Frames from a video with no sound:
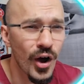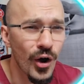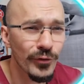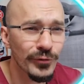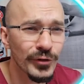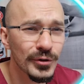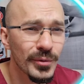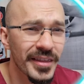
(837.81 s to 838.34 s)

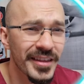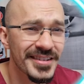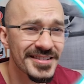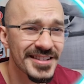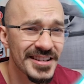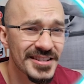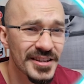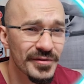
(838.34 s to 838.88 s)
Often with
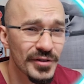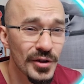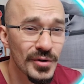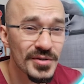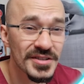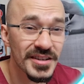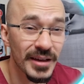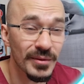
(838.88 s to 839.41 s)
excessive
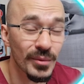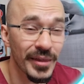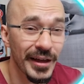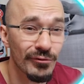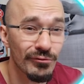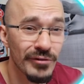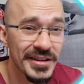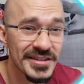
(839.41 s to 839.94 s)
use and
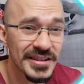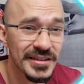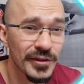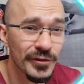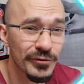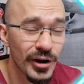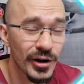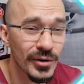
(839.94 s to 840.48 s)
without rinsing
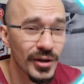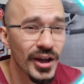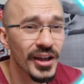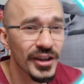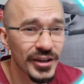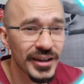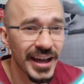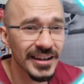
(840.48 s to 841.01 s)
the throat,
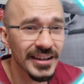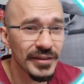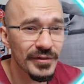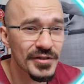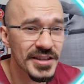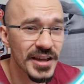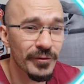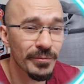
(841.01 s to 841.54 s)
you can
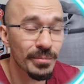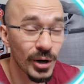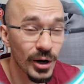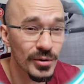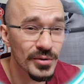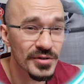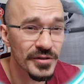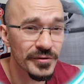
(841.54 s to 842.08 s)
leave yourself
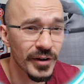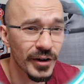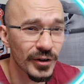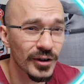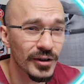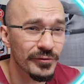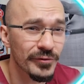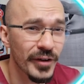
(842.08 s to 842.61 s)
prone to
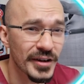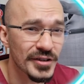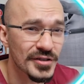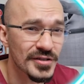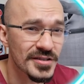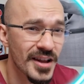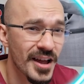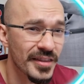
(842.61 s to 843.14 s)
fungal
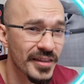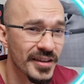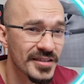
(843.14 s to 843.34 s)
infections like